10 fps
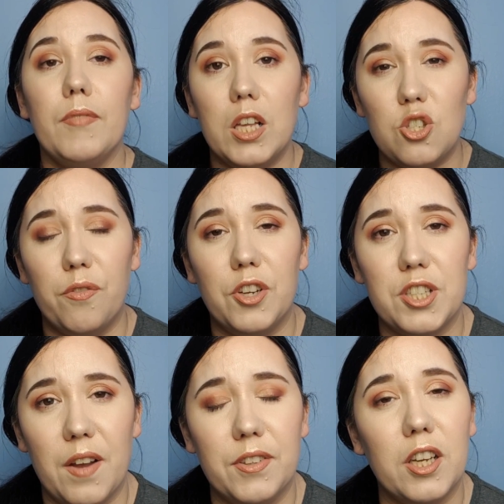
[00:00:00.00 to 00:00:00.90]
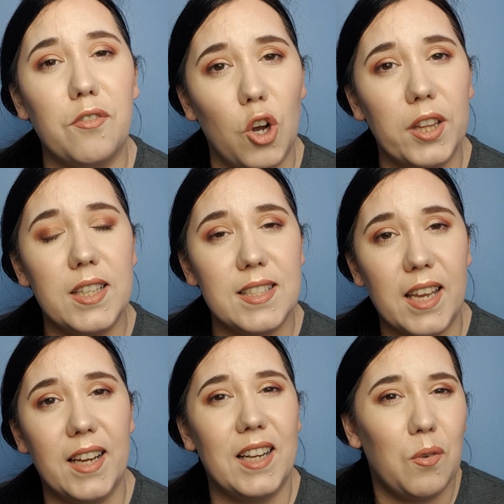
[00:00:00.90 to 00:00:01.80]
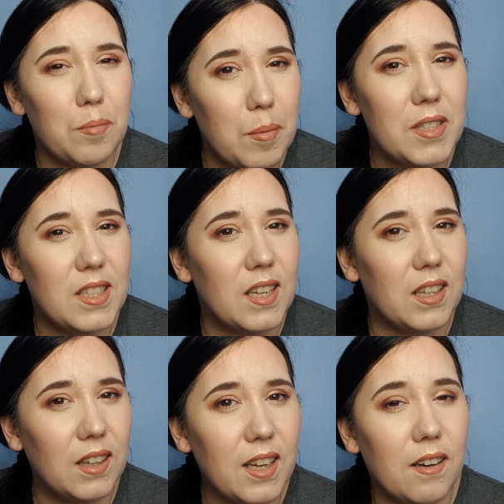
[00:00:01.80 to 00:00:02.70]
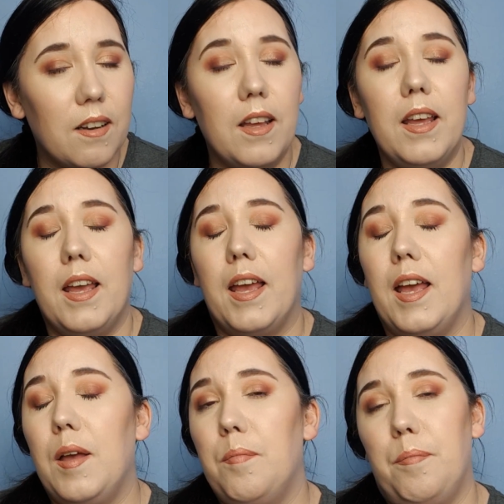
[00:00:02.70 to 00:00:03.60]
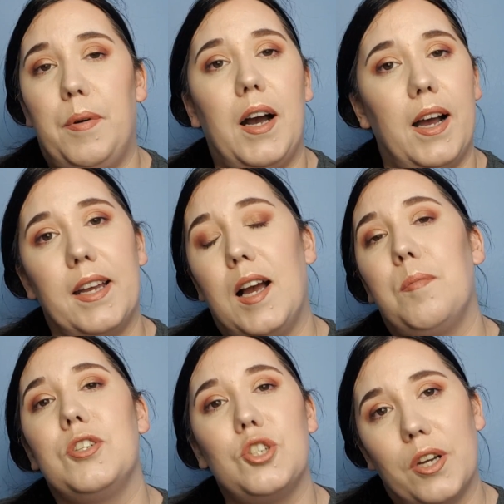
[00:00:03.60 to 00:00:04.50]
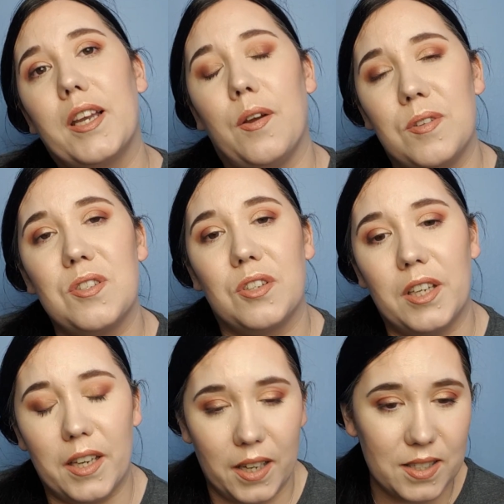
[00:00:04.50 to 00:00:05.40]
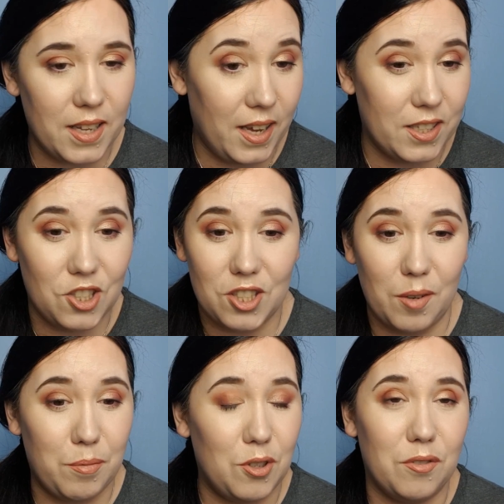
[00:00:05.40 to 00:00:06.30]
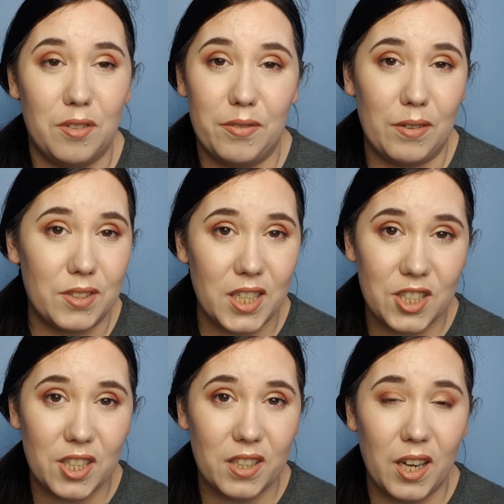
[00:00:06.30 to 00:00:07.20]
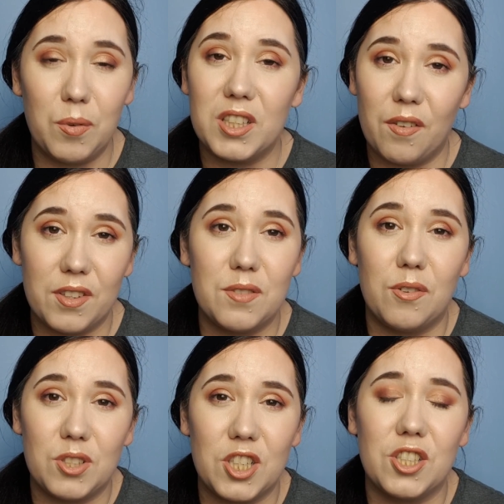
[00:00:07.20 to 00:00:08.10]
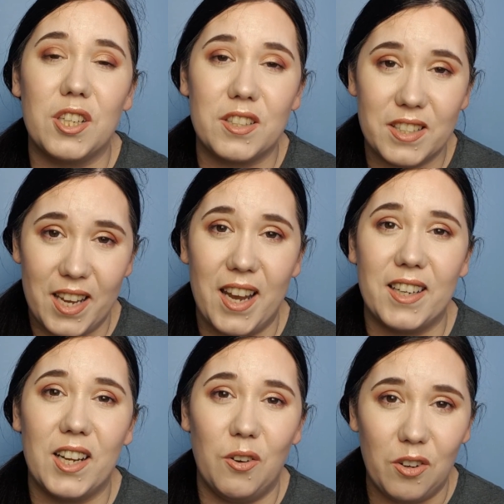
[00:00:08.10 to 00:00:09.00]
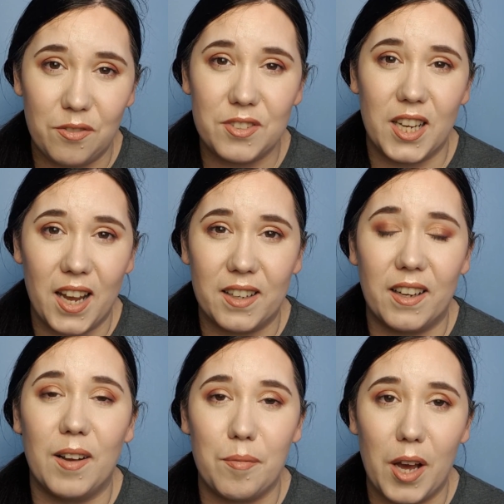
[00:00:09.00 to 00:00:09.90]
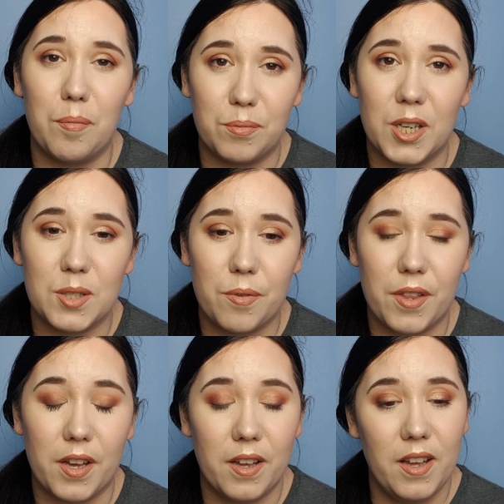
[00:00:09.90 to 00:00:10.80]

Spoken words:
So if you're definitely of oily skin, I would maybe stay clear. But I am enjoying how it's looking, guys. It is just a beautiful foundation. I would give this foundation a 10 out of 10. I'm that impressed with it.